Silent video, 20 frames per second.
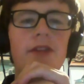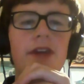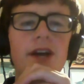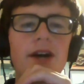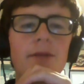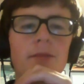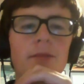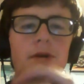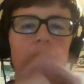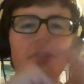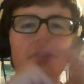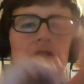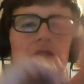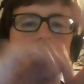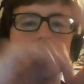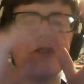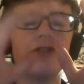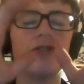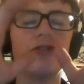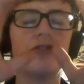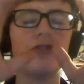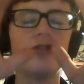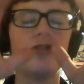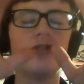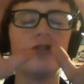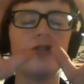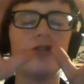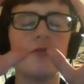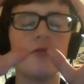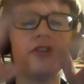the
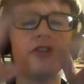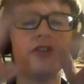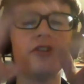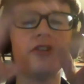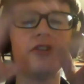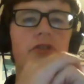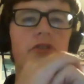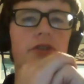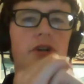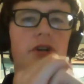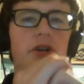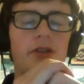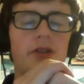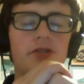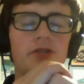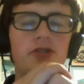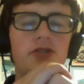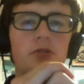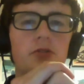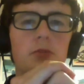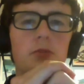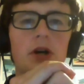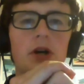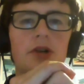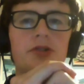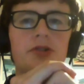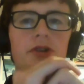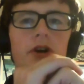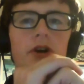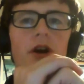series finale, the
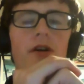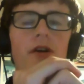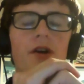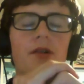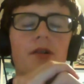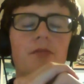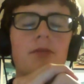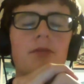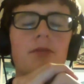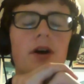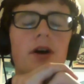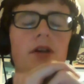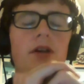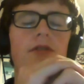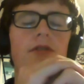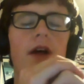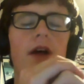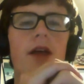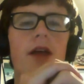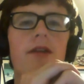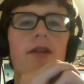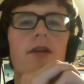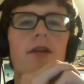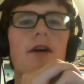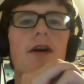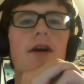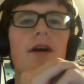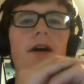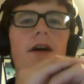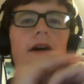two-parter, I reckon by then,
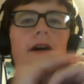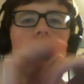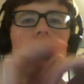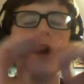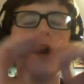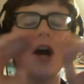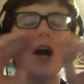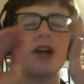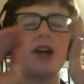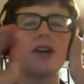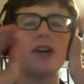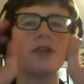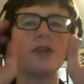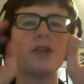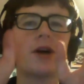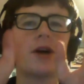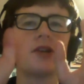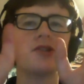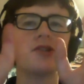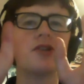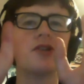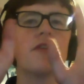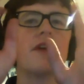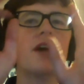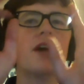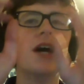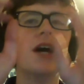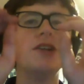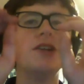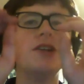I can imagine at
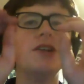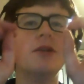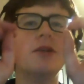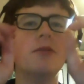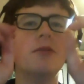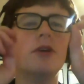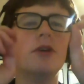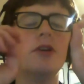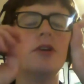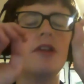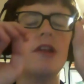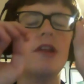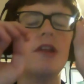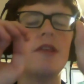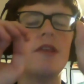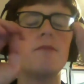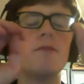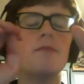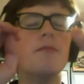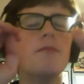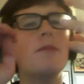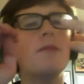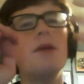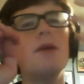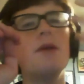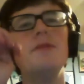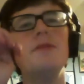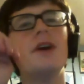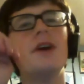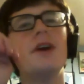the end that
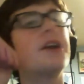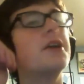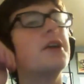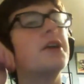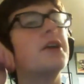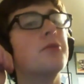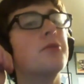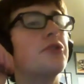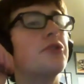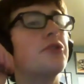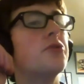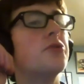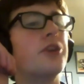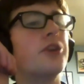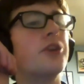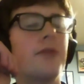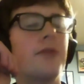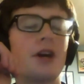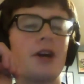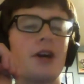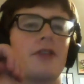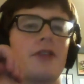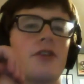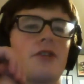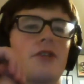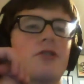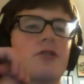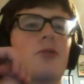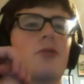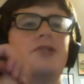maybe Danny will do something
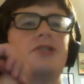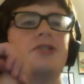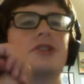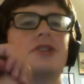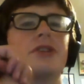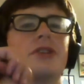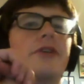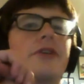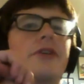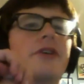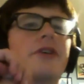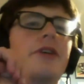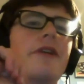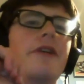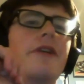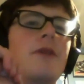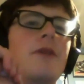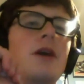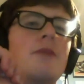that's quite significant, and